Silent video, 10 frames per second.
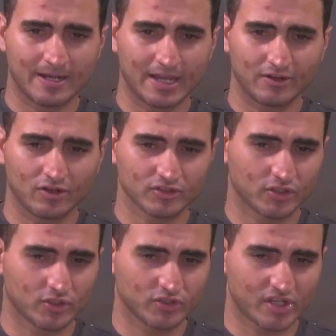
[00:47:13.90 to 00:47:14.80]
and
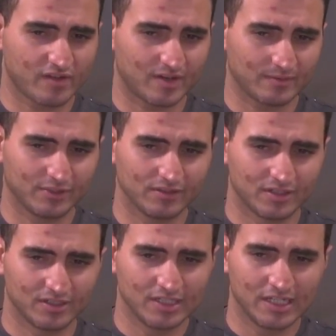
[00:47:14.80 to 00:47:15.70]
also Sayyaf Abdullah,
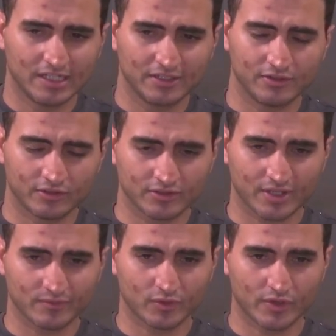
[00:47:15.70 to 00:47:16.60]

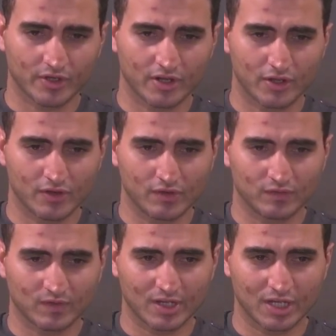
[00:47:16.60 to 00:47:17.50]
some sort of
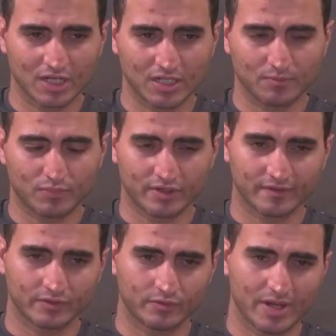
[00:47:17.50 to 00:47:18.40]

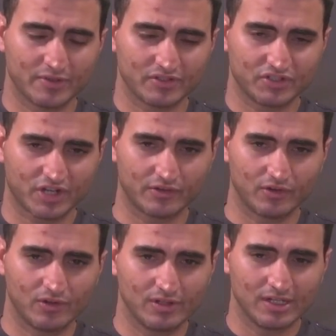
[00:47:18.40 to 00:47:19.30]
pervert rapist
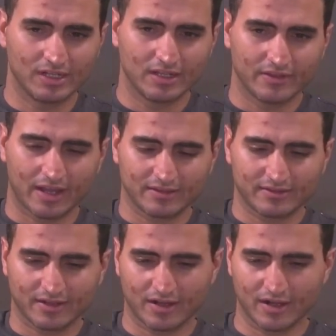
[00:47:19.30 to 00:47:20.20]
general that
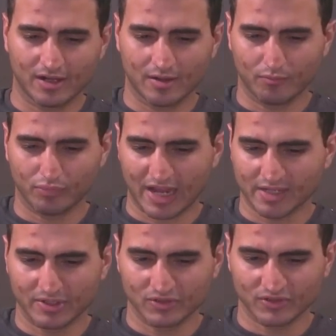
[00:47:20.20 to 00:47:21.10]

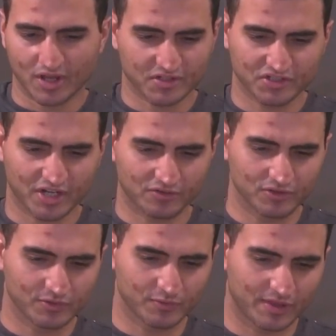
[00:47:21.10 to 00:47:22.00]
blackmails other
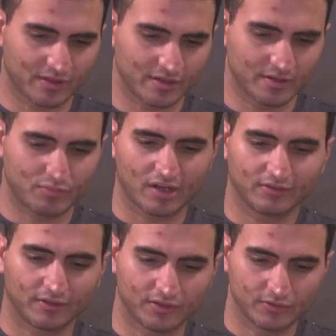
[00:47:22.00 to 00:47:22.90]
generals with
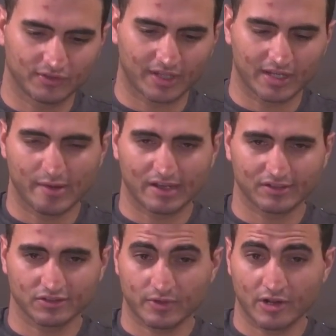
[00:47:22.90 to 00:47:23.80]
prostitutes that he
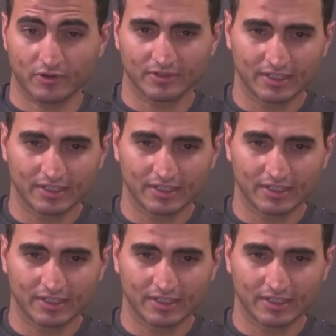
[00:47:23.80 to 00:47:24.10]
passes around.